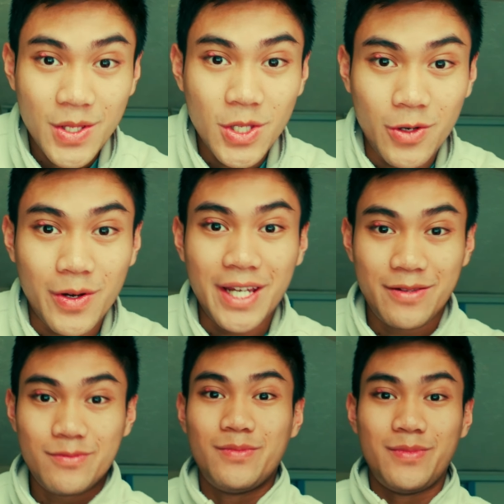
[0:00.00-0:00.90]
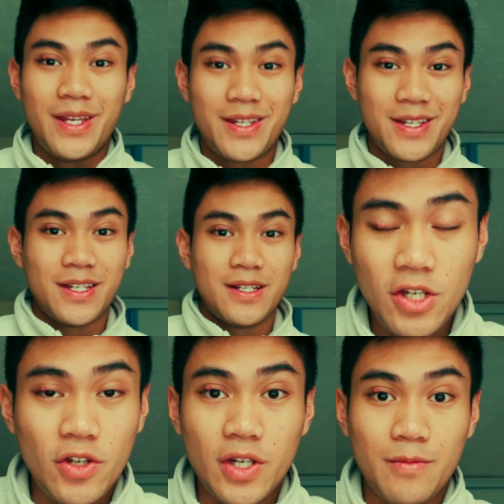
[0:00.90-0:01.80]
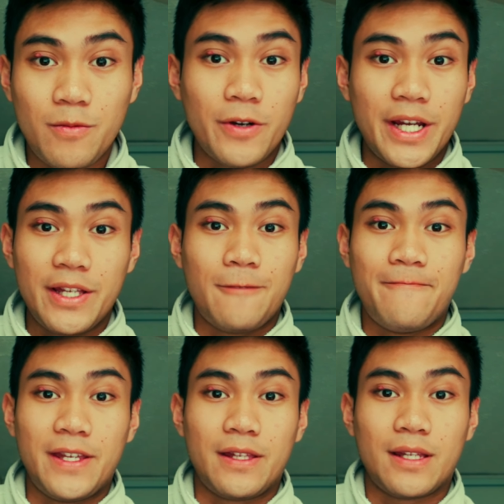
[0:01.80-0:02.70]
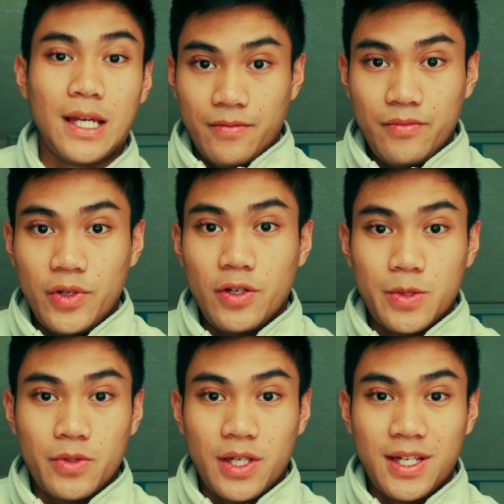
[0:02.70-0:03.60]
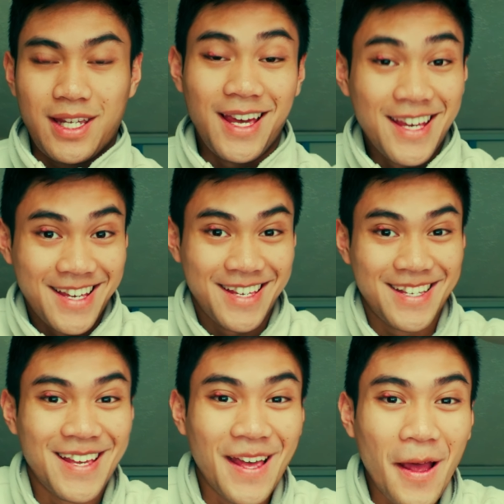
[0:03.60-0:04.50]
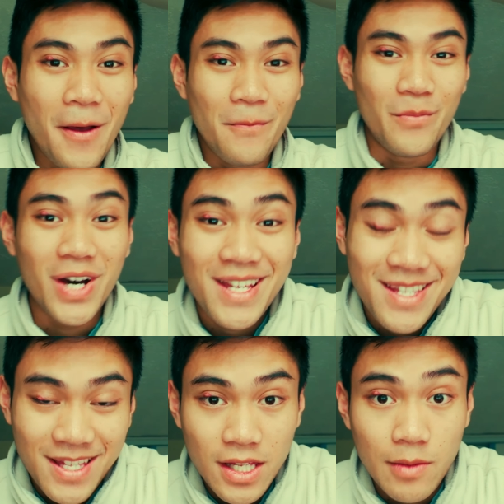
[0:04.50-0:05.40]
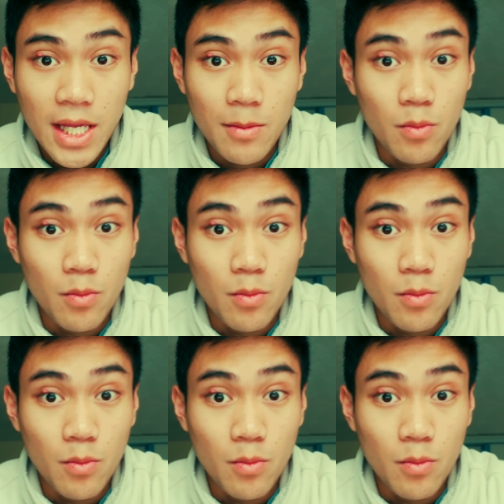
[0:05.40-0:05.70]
to create this. You just create something beautiful to see. But to make it